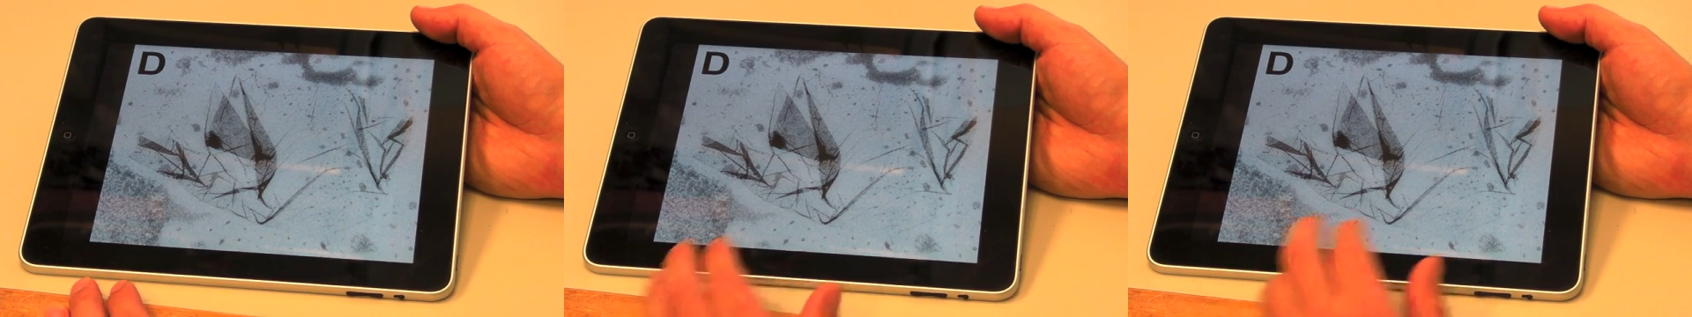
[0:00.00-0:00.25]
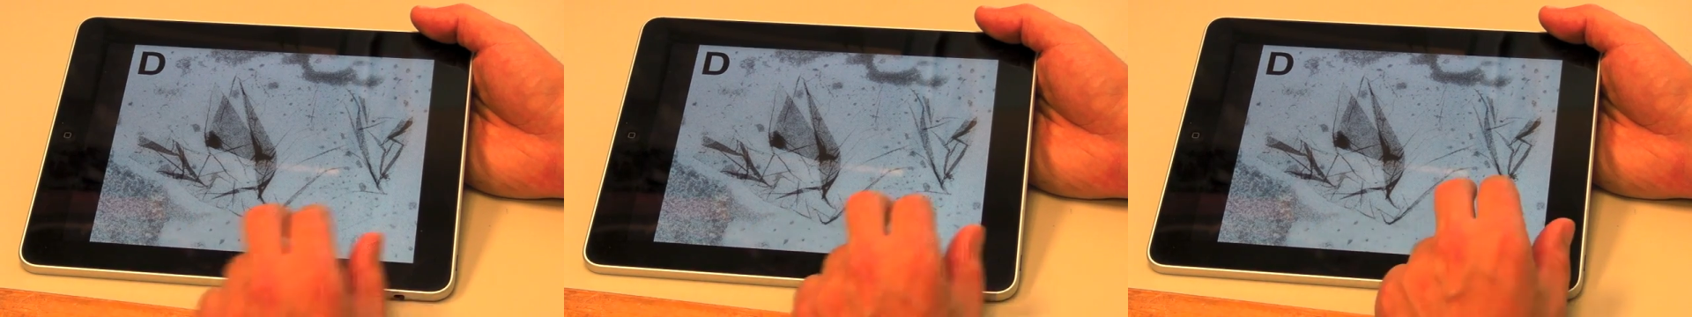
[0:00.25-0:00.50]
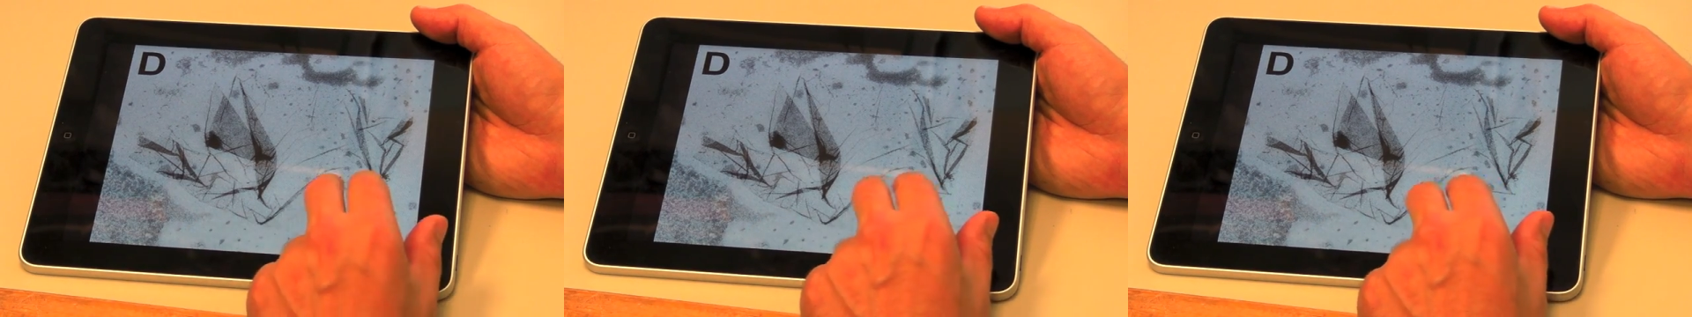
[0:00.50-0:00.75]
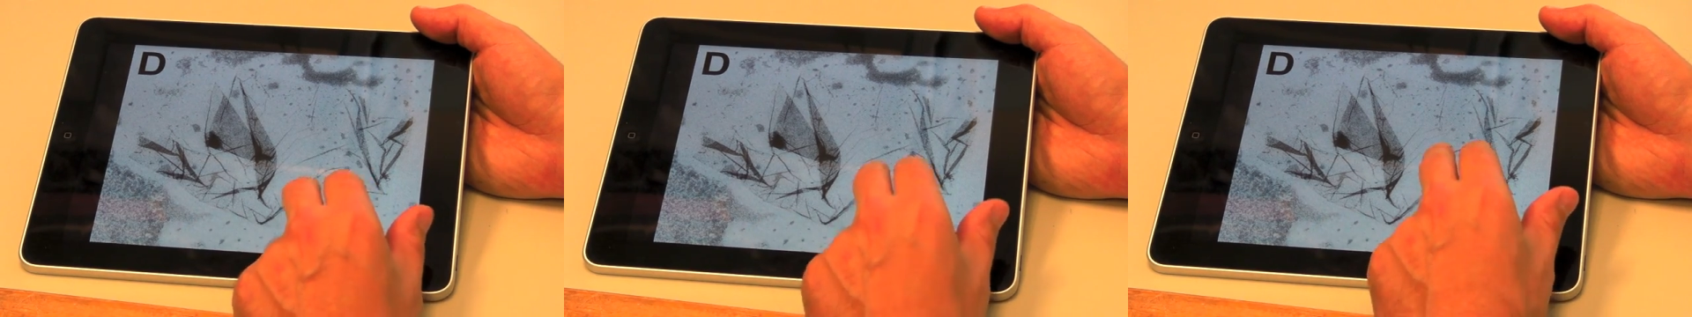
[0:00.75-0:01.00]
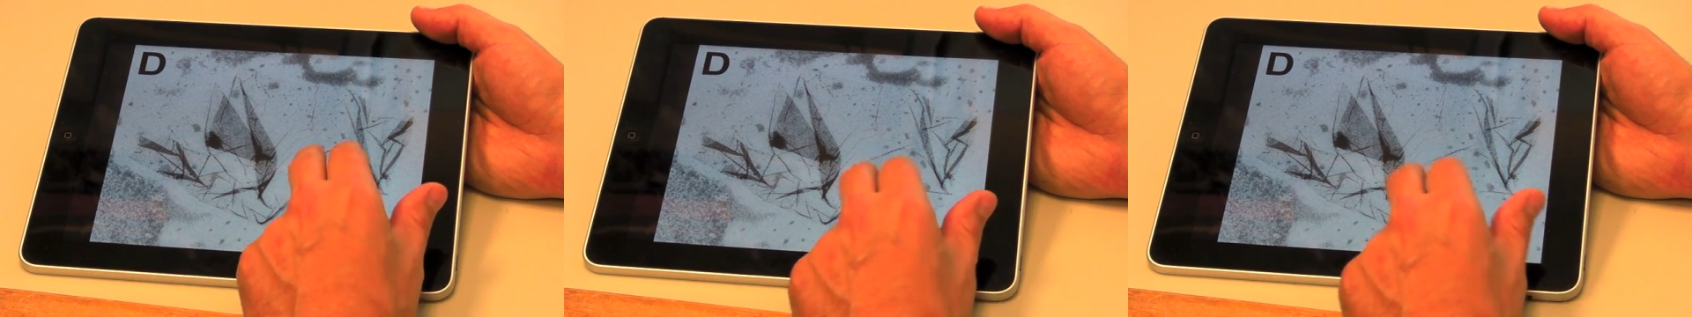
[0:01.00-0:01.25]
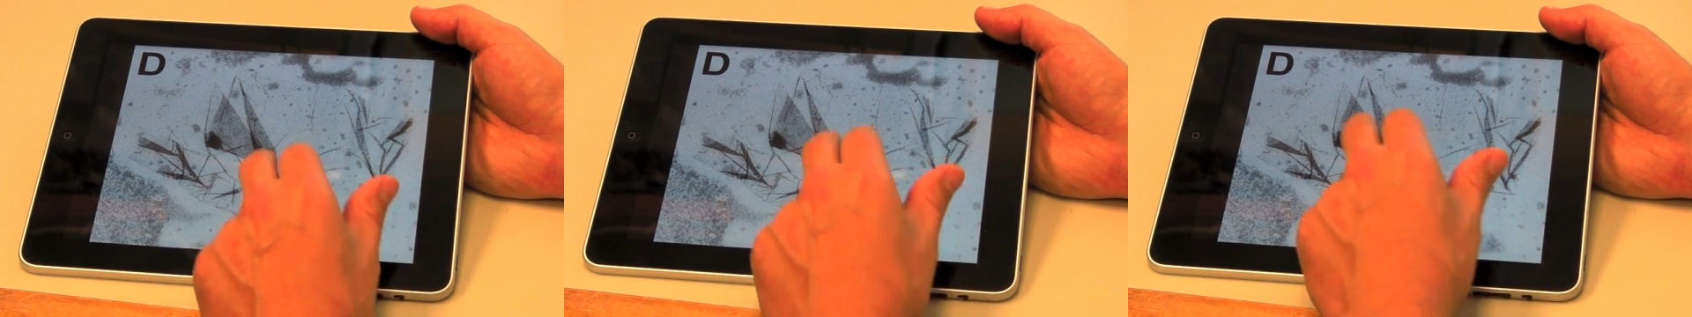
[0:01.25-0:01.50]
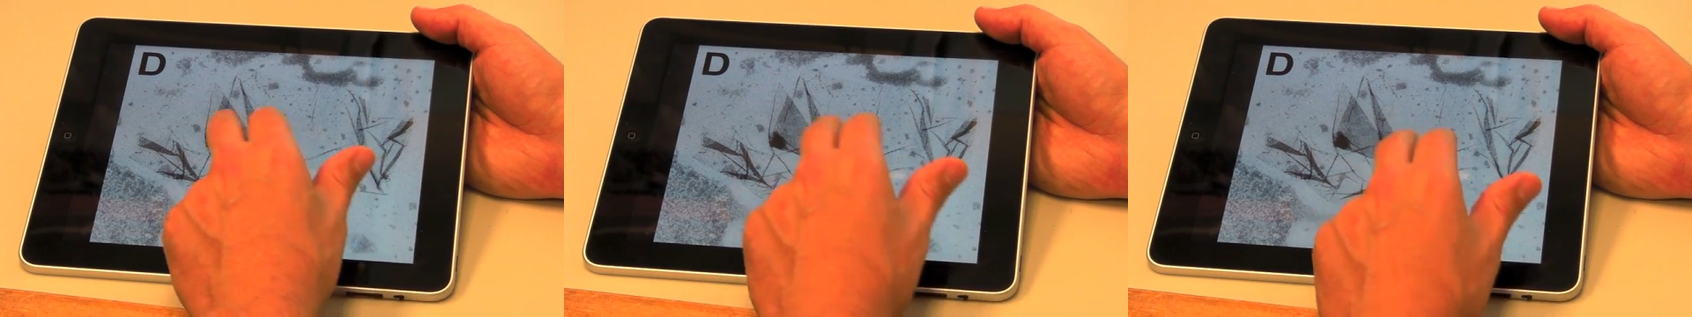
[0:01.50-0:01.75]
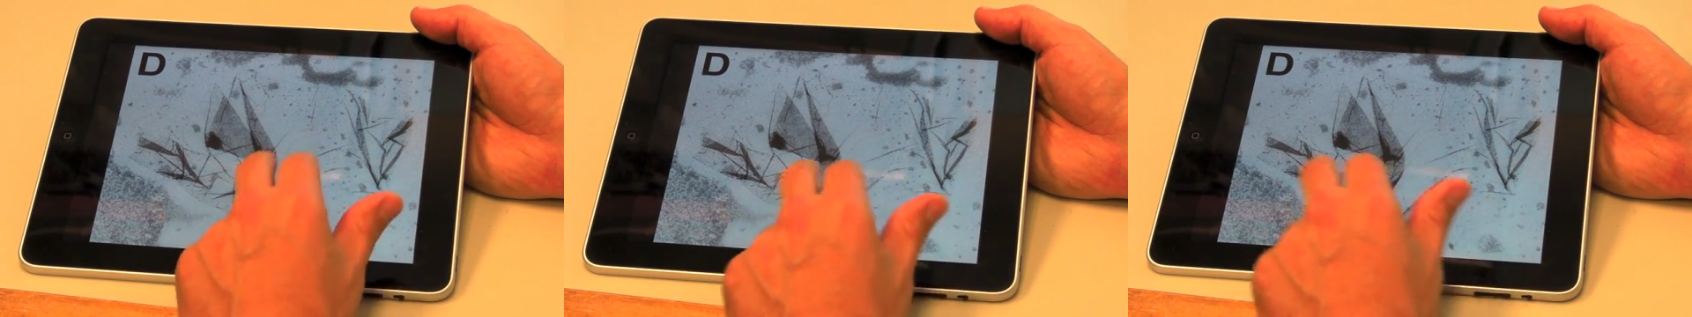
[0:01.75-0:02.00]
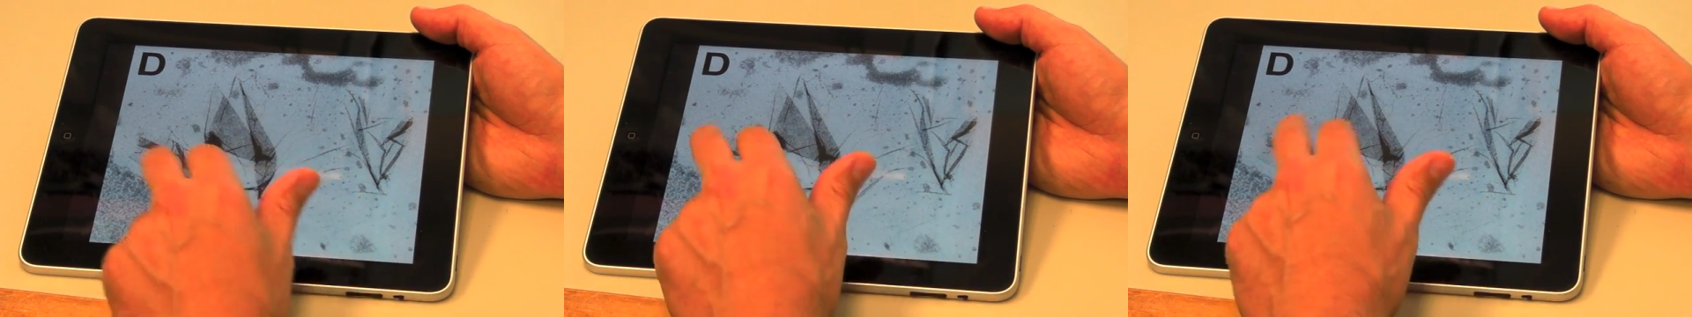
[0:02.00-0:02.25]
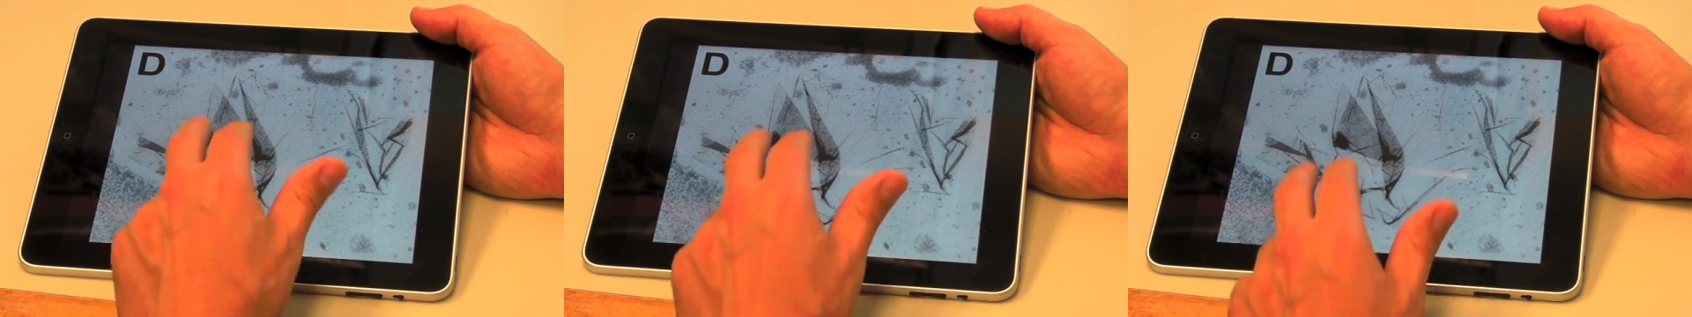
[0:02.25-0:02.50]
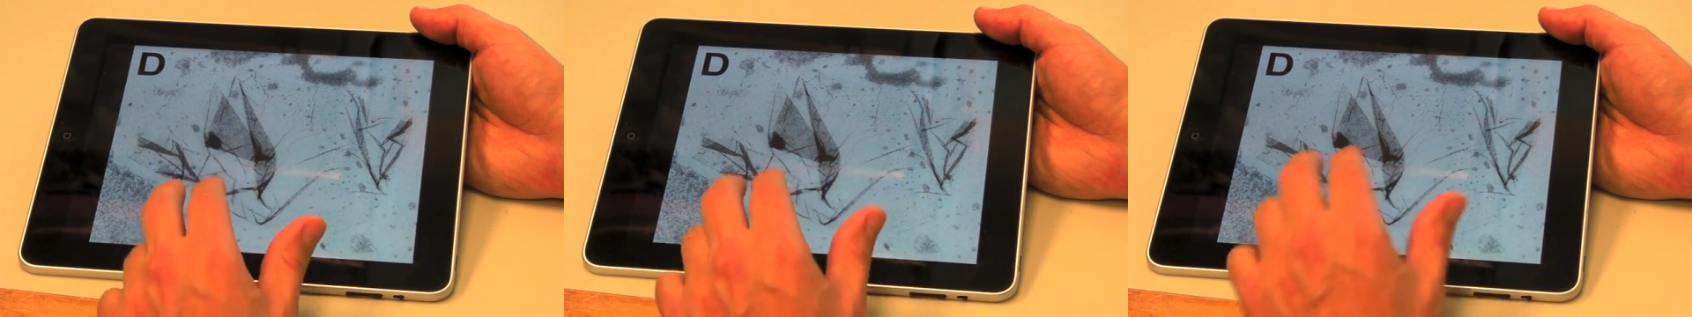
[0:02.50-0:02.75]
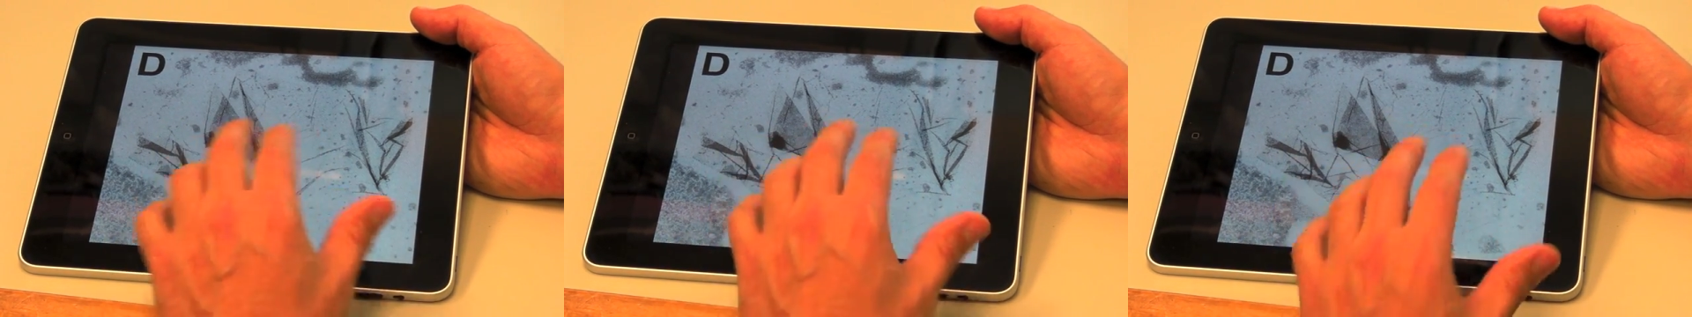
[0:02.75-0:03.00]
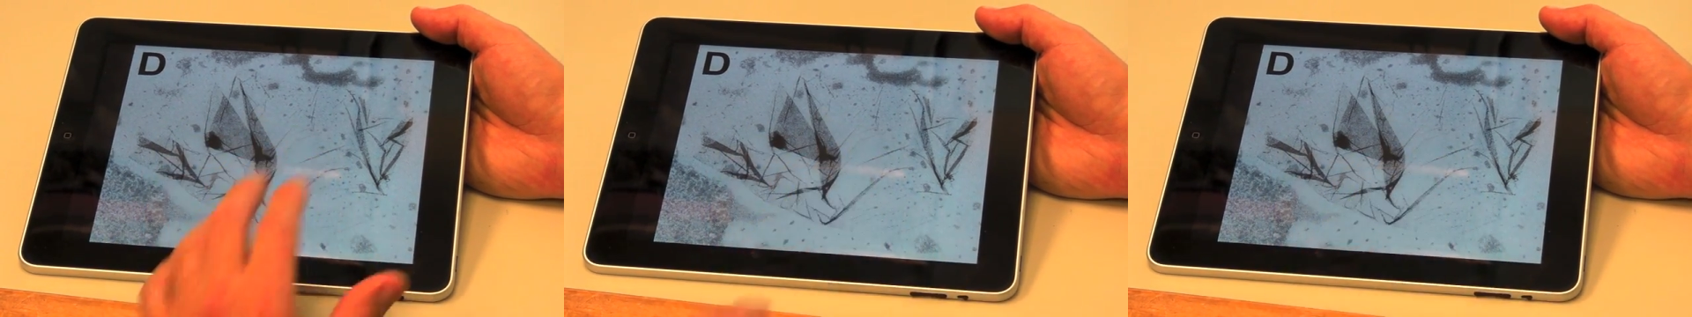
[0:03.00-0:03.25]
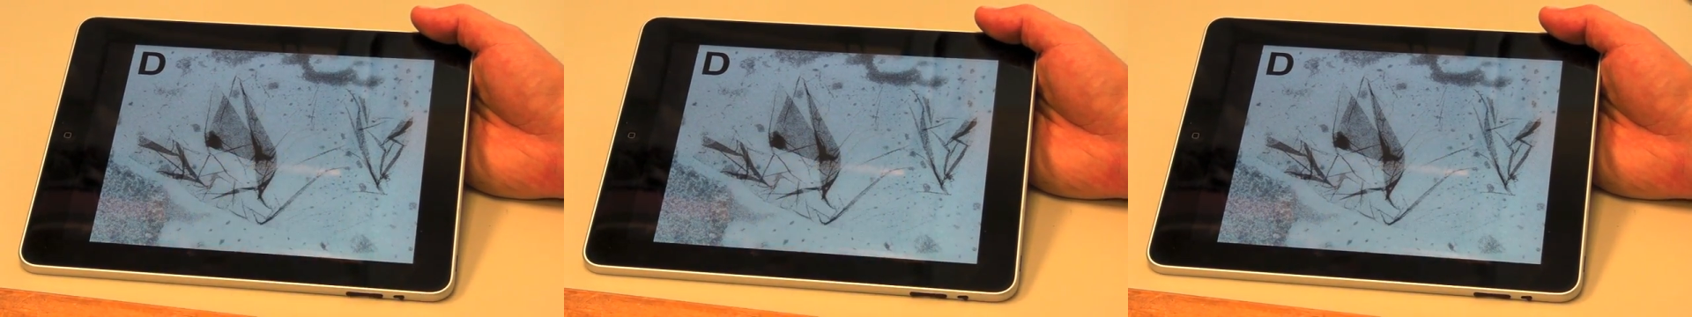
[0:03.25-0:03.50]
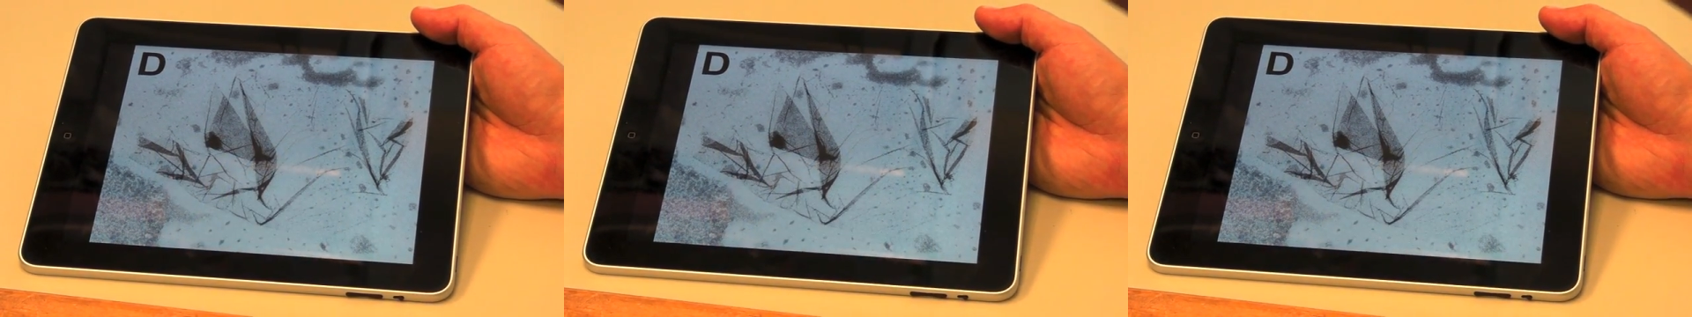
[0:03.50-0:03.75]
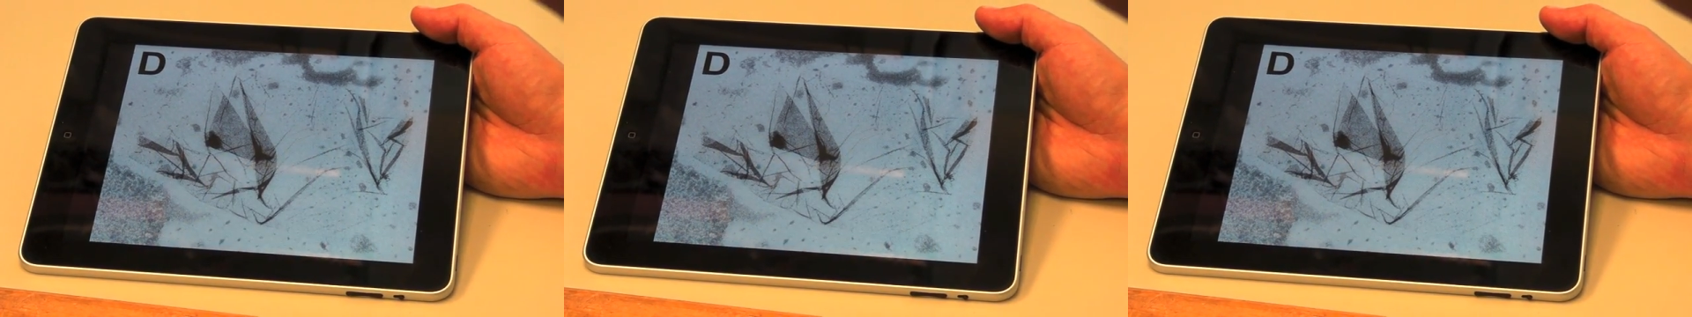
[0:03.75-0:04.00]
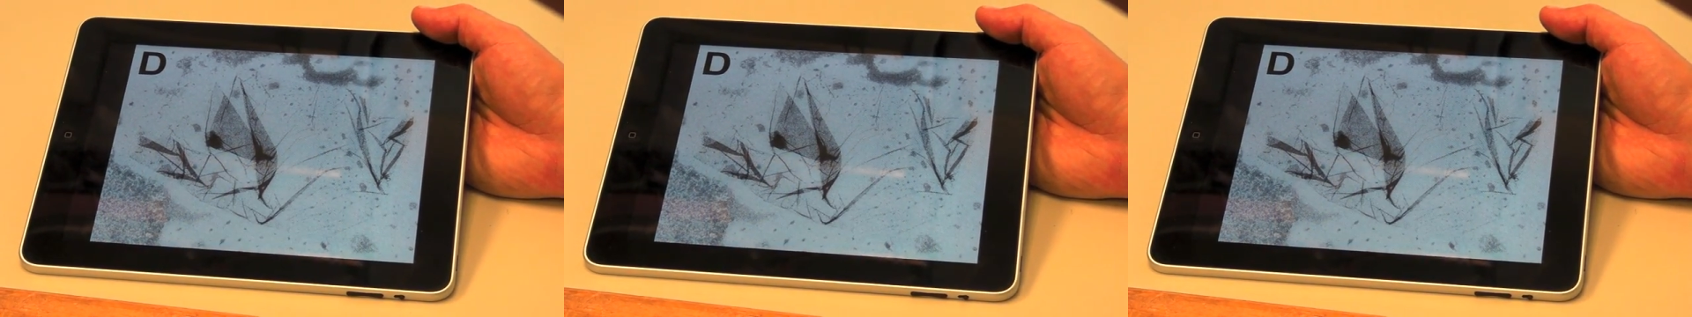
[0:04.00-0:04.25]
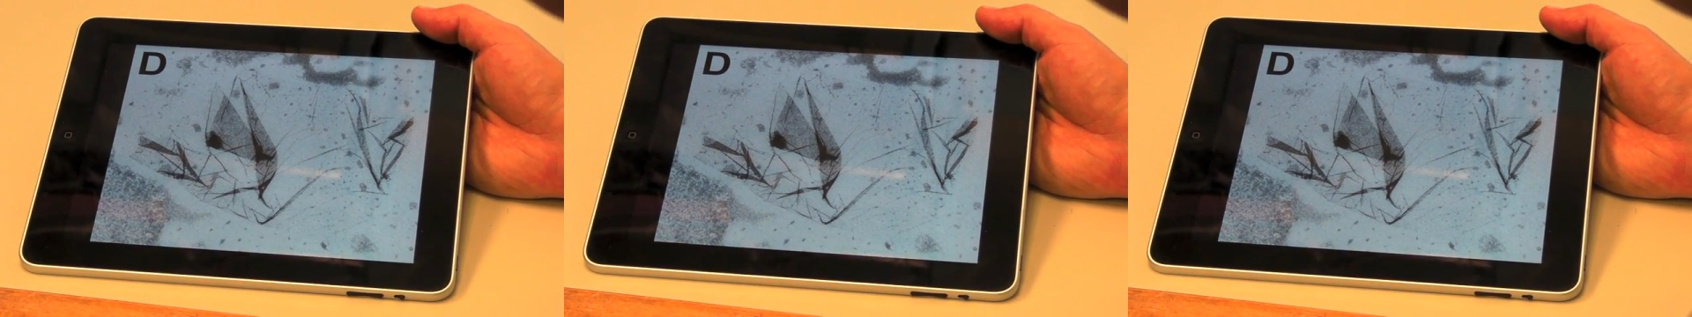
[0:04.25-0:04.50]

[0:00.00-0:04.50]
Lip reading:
No face is visible, so there are no lips to read.